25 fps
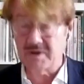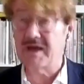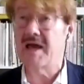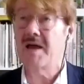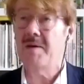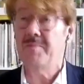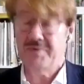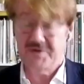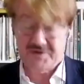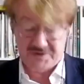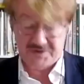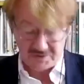
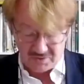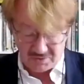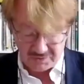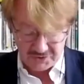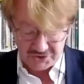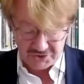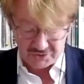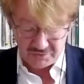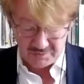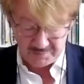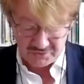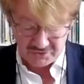Campus on
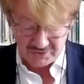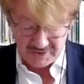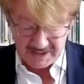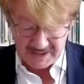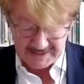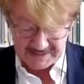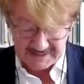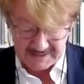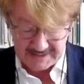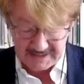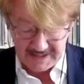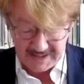Human
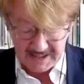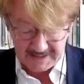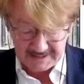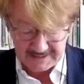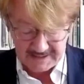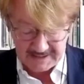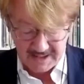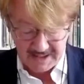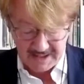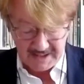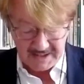Rights and